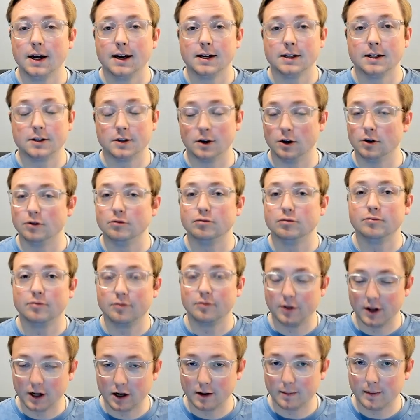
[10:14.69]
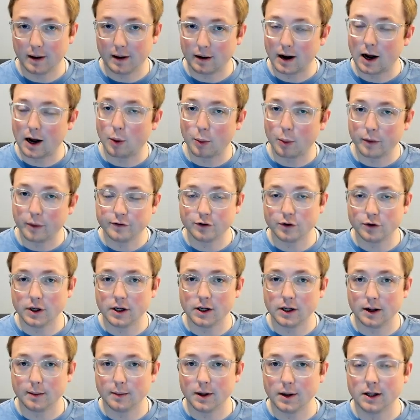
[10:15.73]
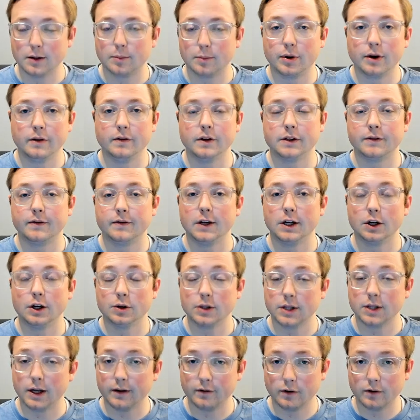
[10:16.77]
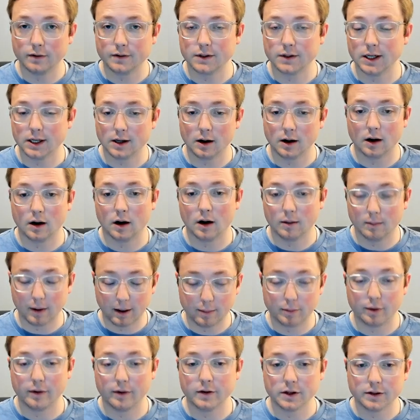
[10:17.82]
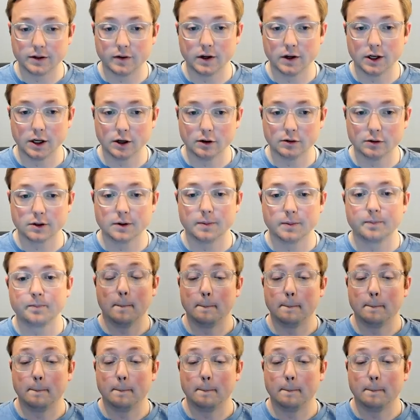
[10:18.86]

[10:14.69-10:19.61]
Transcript: So think about how we've treated them in the previous videos if you've seen my previous videos.